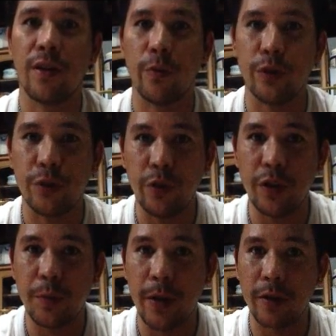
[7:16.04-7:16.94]
Now, with due
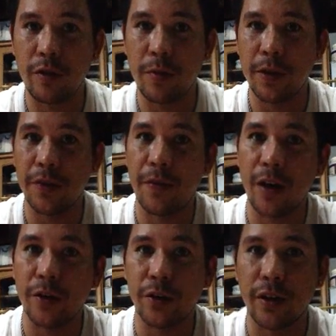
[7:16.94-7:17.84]
respect to the
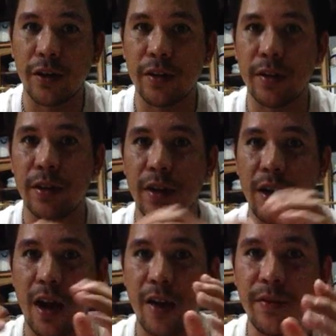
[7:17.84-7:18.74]
manufacturers,
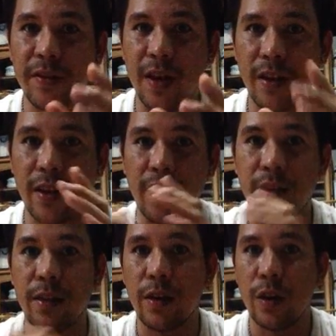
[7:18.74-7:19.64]
I've
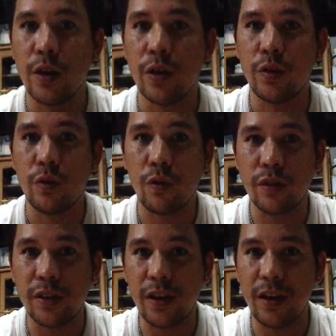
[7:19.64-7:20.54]
decided to
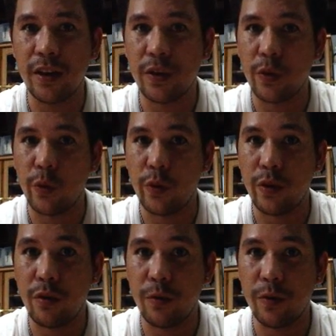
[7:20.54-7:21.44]
conceal it
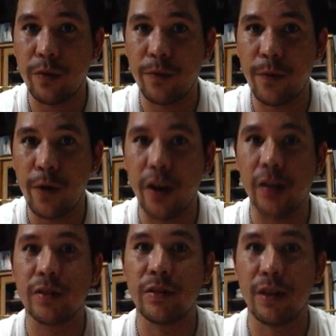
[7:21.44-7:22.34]
with aluminum foil.
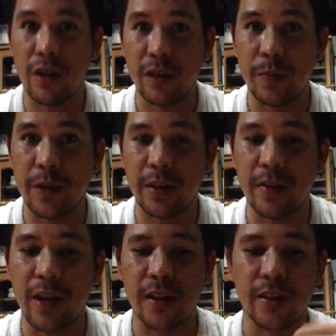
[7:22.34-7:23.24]
Now let's begin the
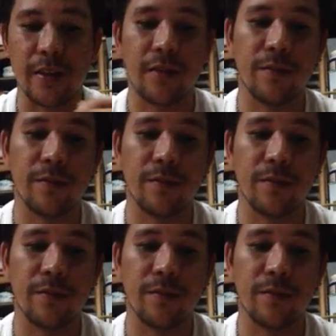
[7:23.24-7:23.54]
test.